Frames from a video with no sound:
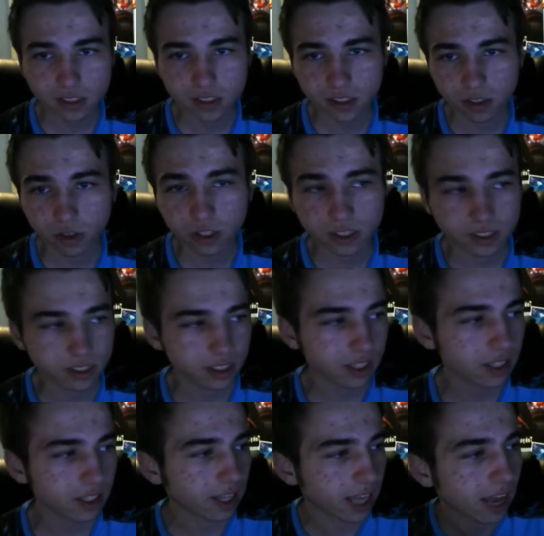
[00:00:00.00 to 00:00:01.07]
you can see
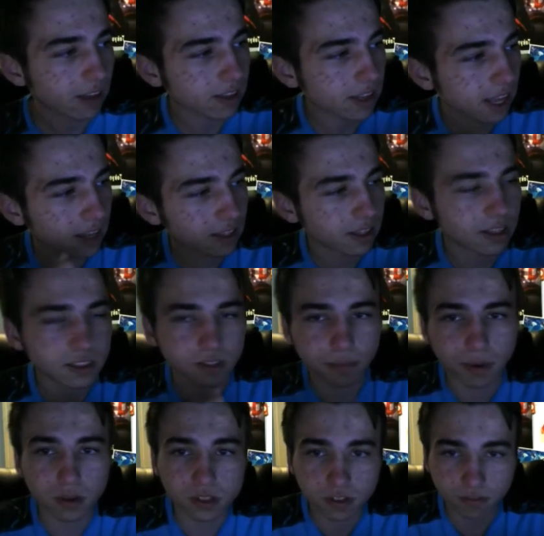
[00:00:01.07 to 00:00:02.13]
like how the deck is
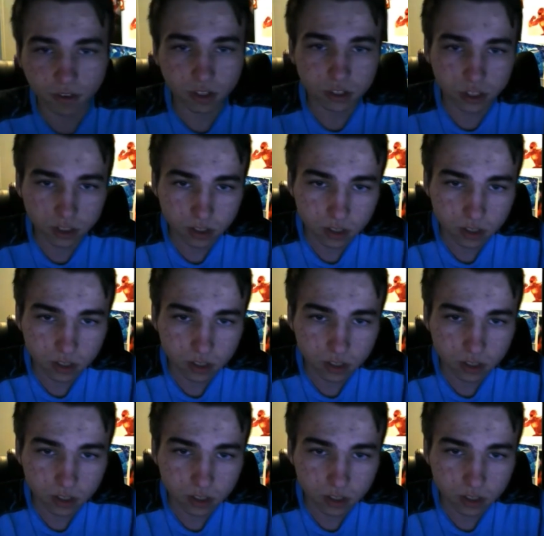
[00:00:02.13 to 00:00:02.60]
supposed to function.